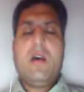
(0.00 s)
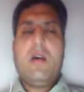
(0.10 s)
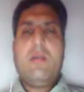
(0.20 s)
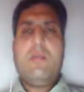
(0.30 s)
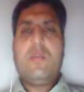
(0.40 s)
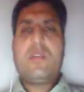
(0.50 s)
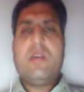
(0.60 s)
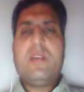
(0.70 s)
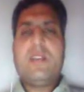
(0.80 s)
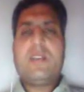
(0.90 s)
Most
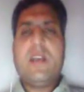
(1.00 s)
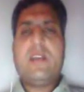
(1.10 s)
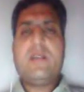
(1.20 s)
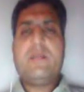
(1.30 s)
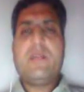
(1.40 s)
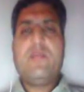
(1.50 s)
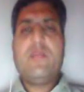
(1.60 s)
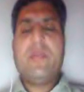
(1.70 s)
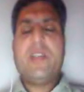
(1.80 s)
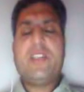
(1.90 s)
common sign and symptom
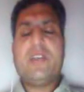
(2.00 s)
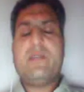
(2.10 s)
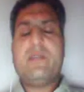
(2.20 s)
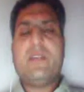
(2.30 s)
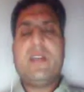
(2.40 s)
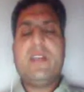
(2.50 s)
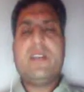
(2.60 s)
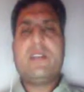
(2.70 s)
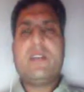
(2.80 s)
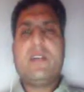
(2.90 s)
we mentioned, that
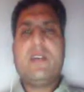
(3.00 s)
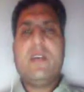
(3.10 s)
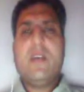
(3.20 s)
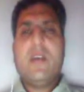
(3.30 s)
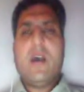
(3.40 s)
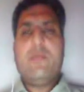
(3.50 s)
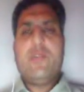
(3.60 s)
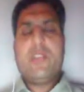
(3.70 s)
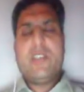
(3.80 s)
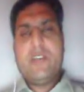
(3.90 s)
is
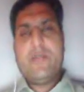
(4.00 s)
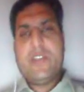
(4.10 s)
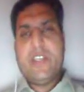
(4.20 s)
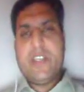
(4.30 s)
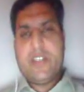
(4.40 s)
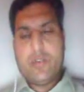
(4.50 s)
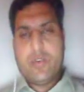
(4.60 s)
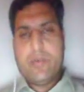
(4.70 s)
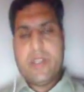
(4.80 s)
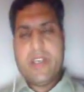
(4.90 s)
obviously fatigue
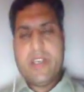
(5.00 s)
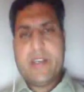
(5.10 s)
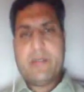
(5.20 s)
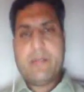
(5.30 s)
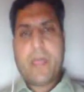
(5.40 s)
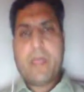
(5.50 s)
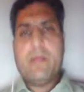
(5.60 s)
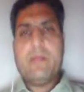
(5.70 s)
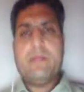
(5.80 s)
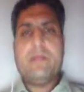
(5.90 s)
should be there,
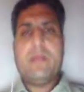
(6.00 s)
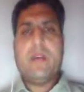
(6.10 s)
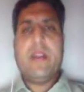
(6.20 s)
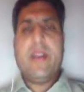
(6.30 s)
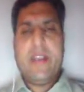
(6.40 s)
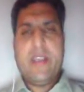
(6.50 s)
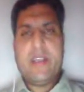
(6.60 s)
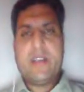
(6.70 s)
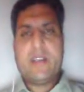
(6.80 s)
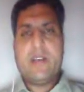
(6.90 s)

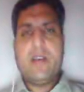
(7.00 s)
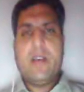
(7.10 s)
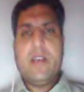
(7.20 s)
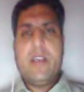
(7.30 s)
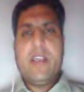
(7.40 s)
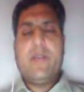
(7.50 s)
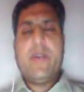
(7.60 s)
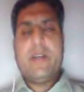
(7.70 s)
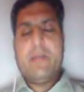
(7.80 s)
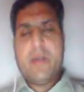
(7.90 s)
headache,
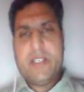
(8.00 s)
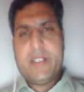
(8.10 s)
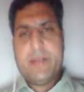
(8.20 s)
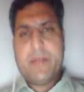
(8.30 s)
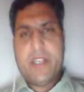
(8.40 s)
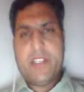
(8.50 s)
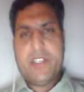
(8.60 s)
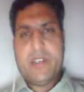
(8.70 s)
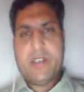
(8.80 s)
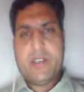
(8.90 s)
elevated body
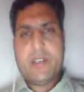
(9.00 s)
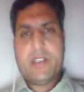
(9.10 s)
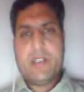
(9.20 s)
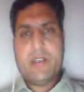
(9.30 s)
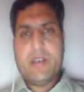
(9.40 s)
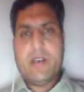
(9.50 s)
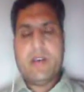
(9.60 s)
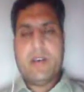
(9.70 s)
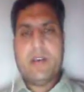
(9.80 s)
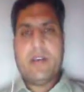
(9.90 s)
temperature,
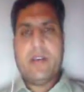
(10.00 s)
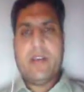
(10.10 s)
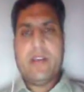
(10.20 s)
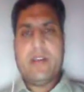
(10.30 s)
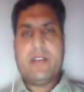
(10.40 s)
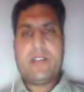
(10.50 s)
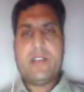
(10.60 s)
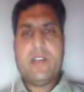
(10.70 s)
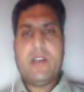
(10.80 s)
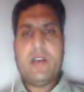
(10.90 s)
and
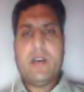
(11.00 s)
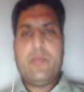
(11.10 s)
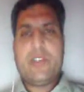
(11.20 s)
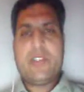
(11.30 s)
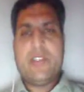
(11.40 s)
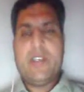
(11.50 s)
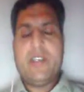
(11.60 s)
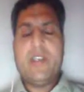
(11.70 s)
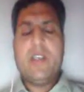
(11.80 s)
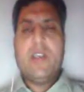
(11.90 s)

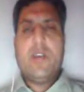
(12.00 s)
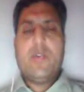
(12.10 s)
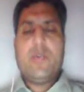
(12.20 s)
obviously we